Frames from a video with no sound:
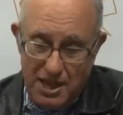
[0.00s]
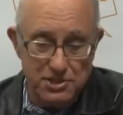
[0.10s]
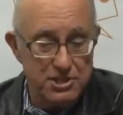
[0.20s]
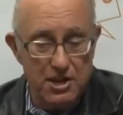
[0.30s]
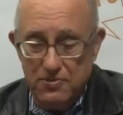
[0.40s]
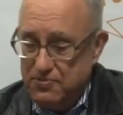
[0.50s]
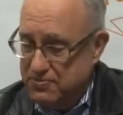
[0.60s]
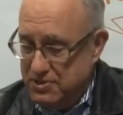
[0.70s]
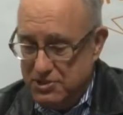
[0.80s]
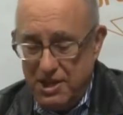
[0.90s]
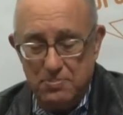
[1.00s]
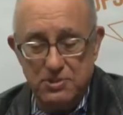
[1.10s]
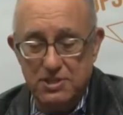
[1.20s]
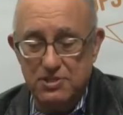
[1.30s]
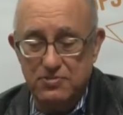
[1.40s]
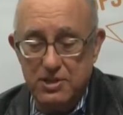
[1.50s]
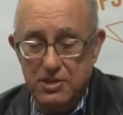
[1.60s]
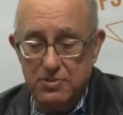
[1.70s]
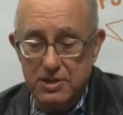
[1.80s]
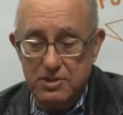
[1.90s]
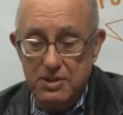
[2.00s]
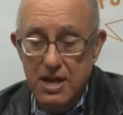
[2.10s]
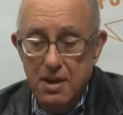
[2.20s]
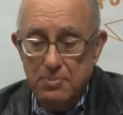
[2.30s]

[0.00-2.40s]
and self deception is very critical.